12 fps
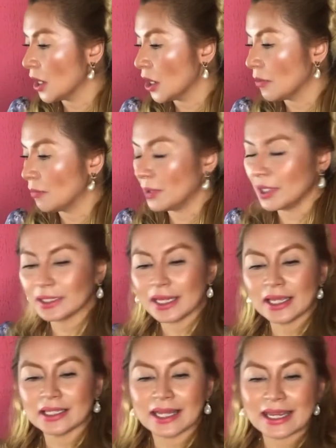But I
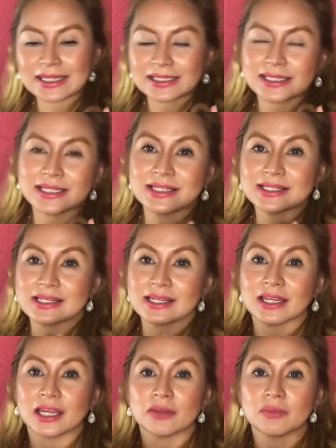like teasing
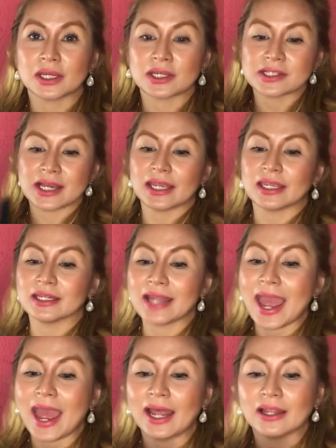it because I can
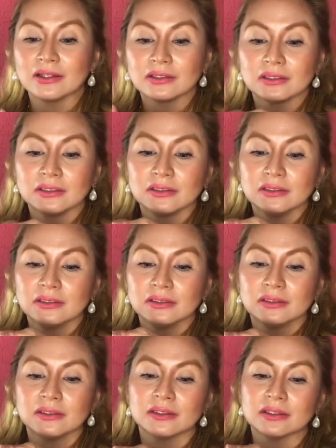handle
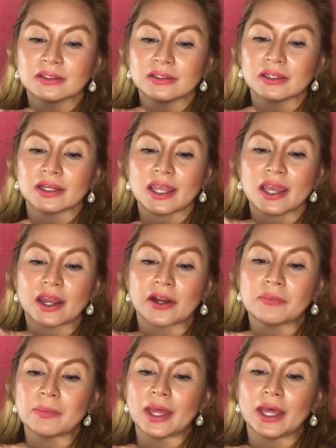the hair
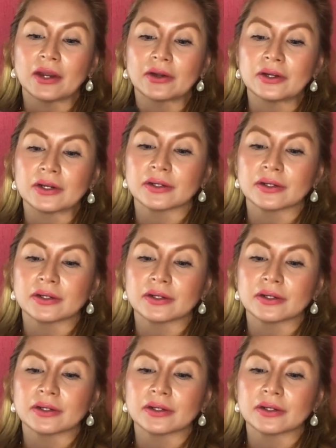better.